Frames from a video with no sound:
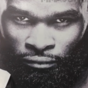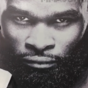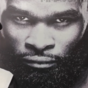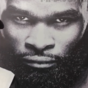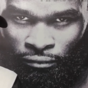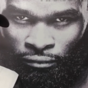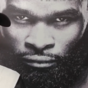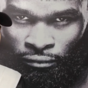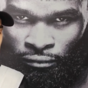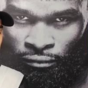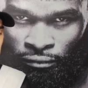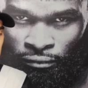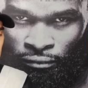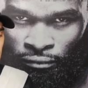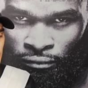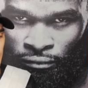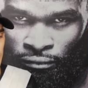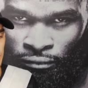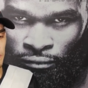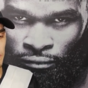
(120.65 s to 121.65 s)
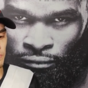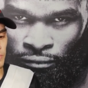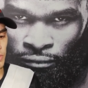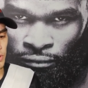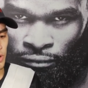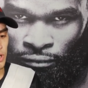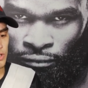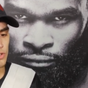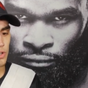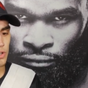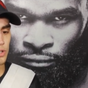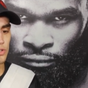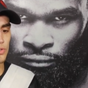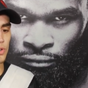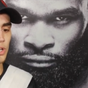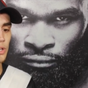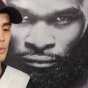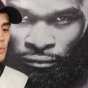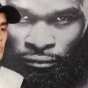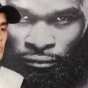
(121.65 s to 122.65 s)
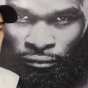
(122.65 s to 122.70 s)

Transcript: (silent)